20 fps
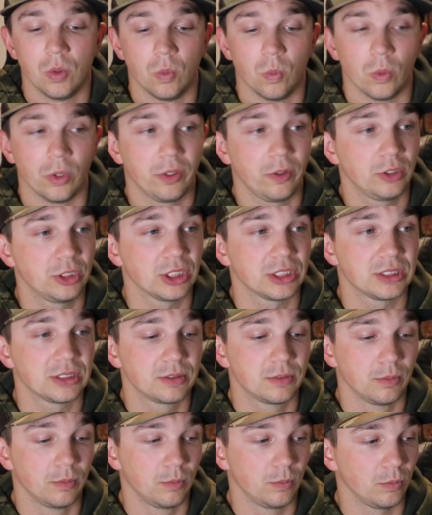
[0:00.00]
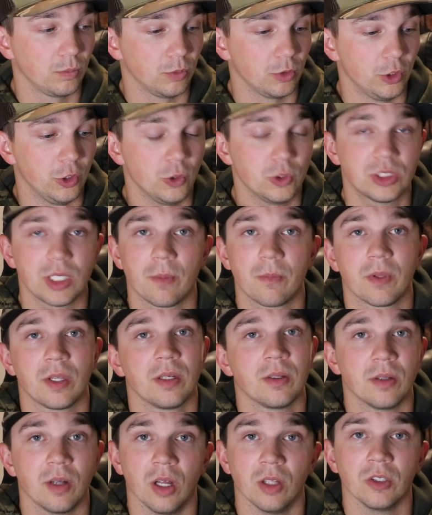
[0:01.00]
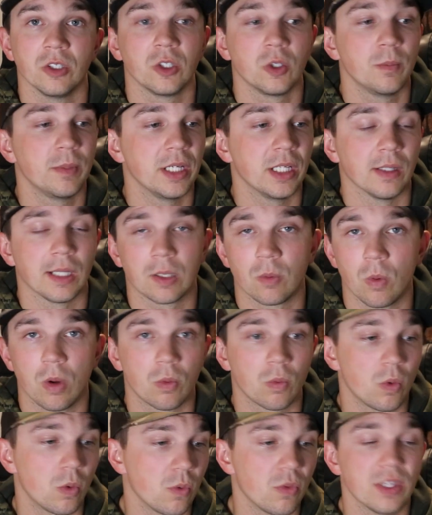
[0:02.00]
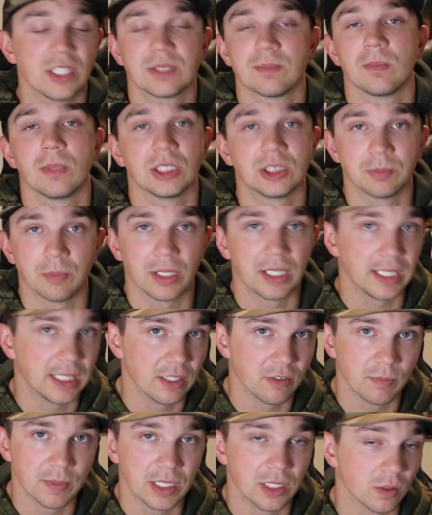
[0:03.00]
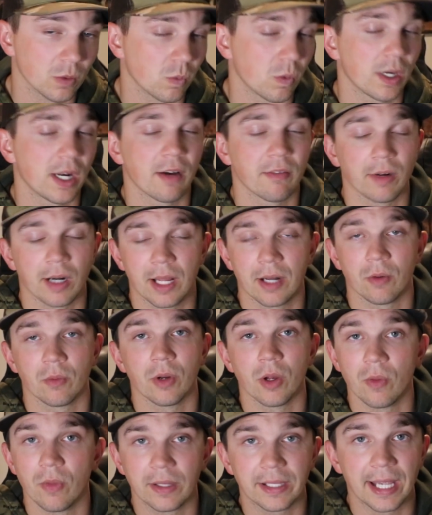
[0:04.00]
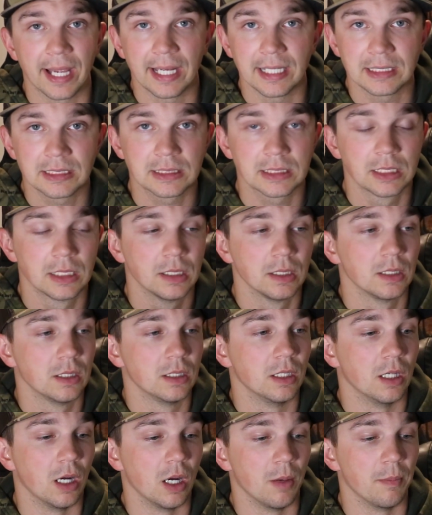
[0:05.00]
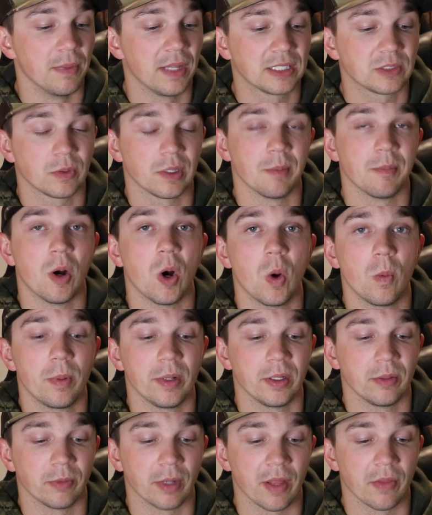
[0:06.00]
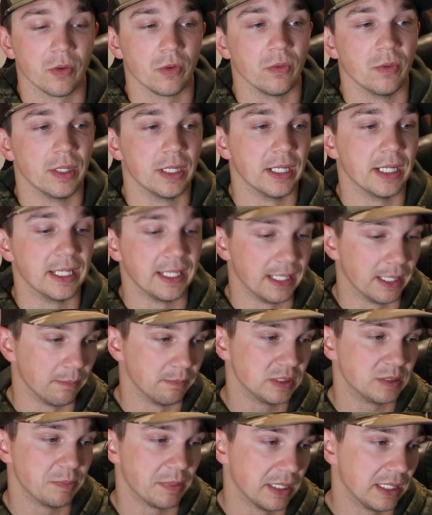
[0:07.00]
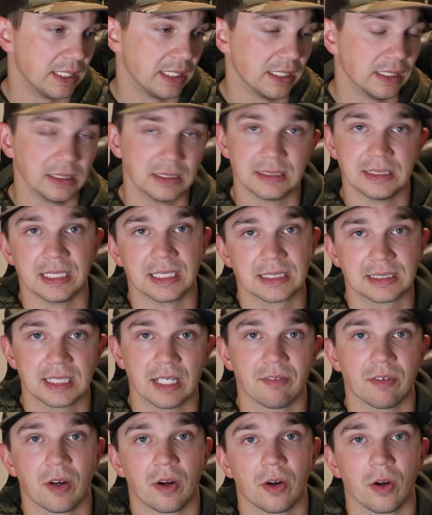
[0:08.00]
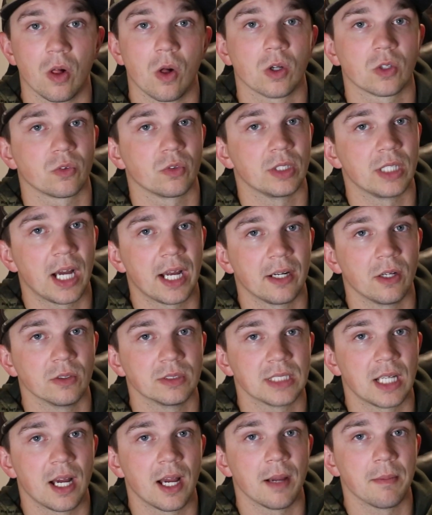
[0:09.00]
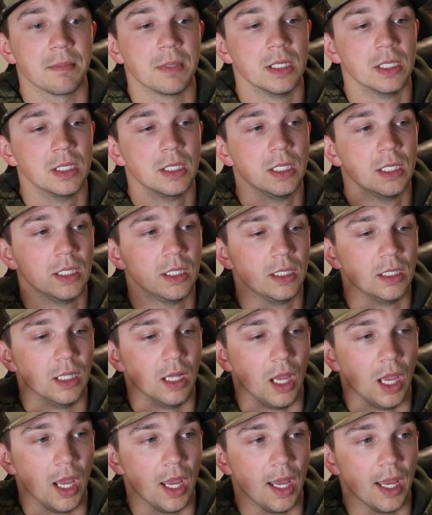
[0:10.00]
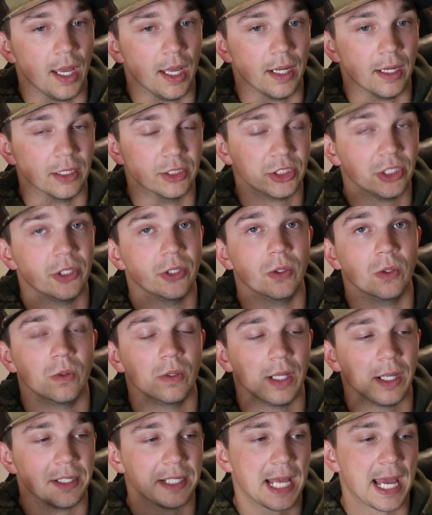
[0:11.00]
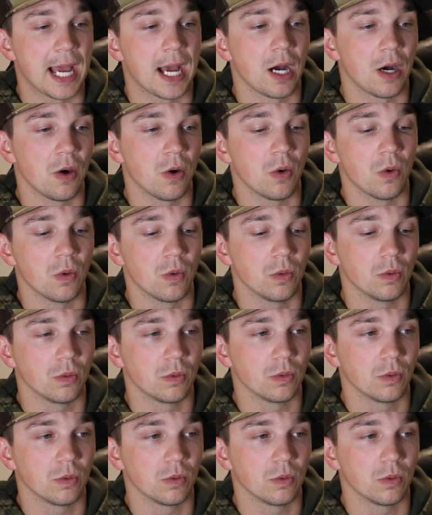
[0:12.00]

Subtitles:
will you just do something a little bit, like what will this much money give me or whatever. I don't know the case. That's what I'm hoping, rather than him spending $600-700 for dyno time and a tune, and now